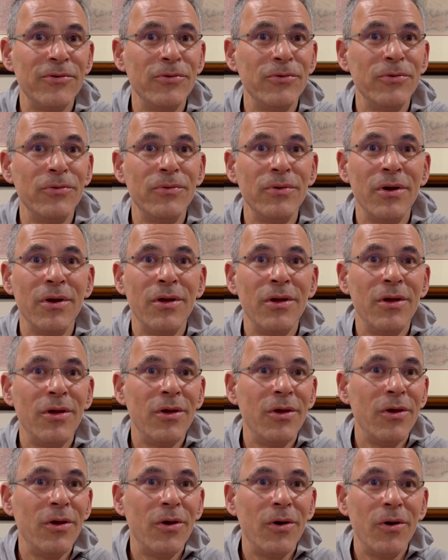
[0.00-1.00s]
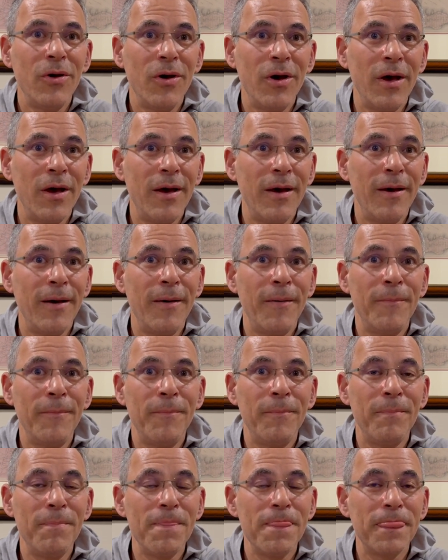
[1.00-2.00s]
who
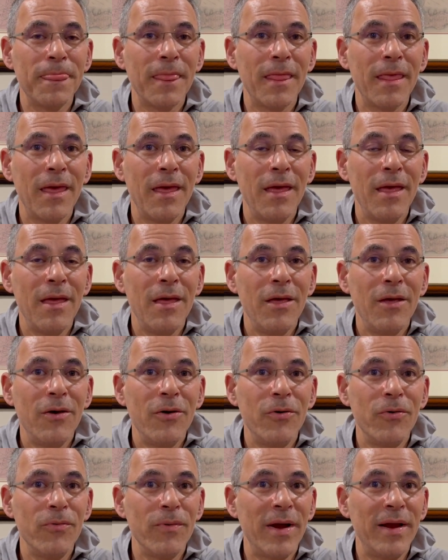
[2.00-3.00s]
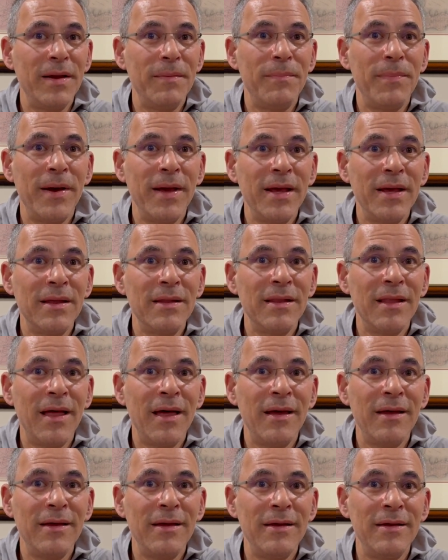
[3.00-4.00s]
um, who ride a bike a
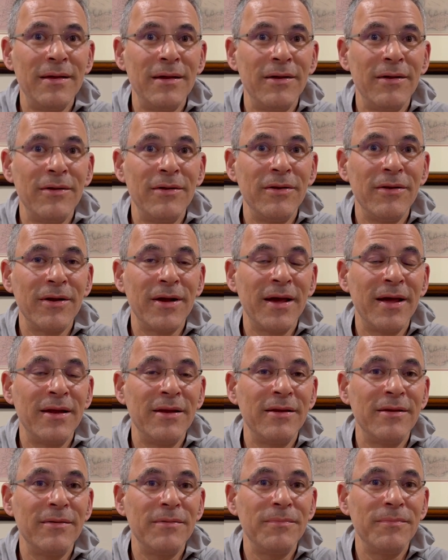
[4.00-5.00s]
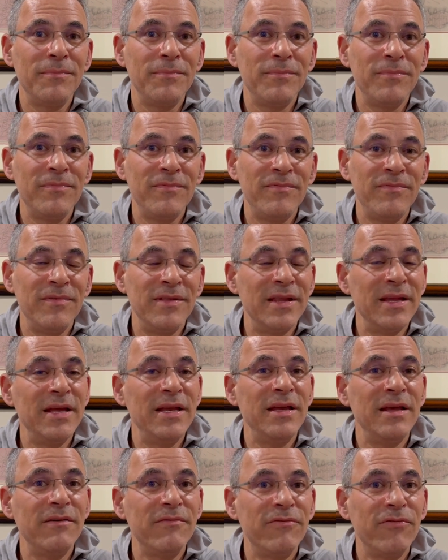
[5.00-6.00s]
lot and they're they're kind of
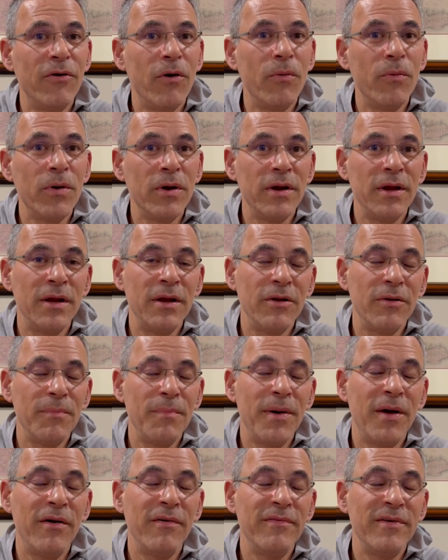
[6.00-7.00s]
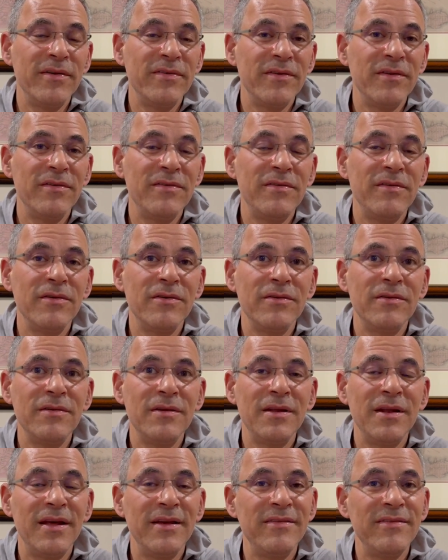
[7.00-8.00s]
leaning forward and their pelvis is
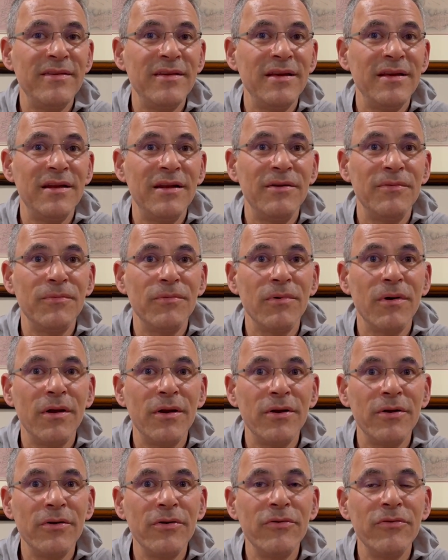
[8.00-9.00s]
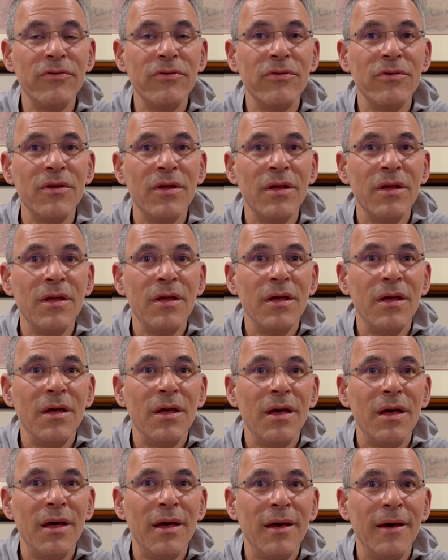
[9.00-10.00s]
tilted. I see it in runners.
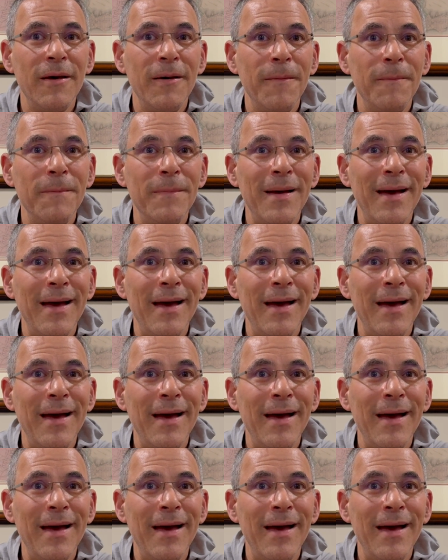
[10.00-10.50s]
Um,